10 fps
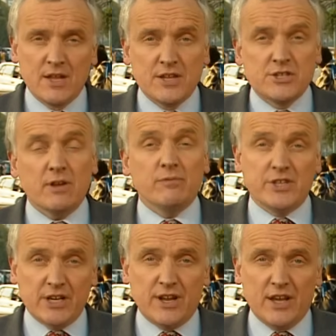
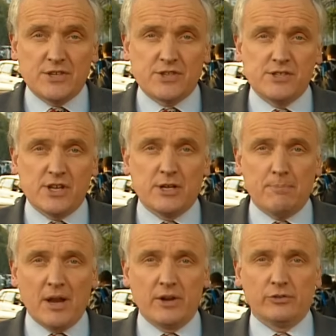17 years since
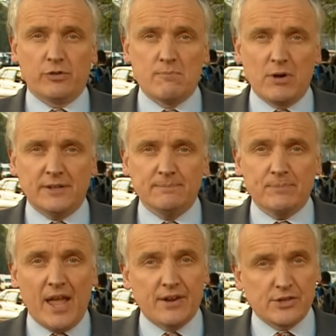independence from
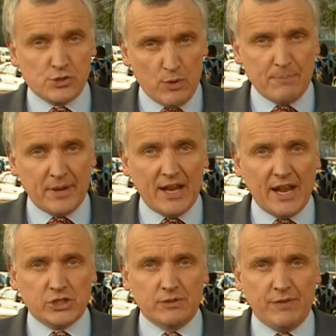Britain and a sweeping
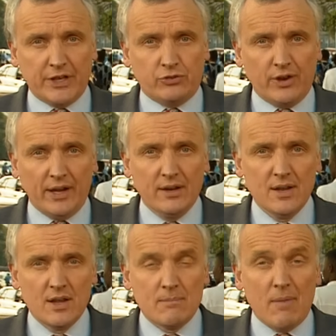election victory,
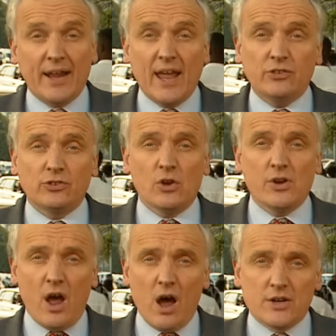my guest on
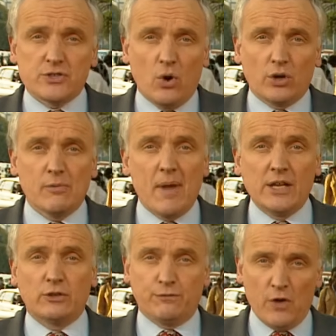Hard Talk
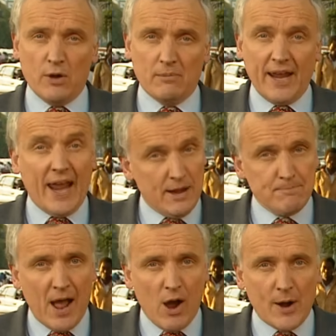remains firmly in
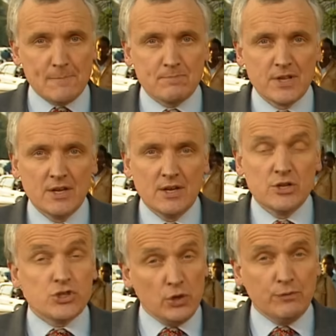power.
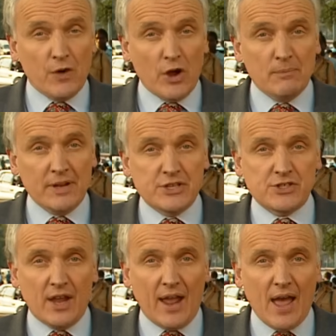Too firmly,
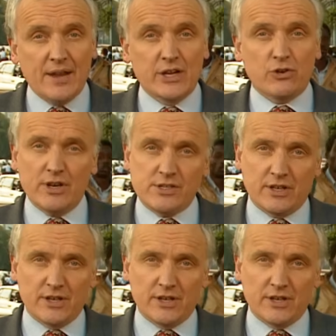say an increasing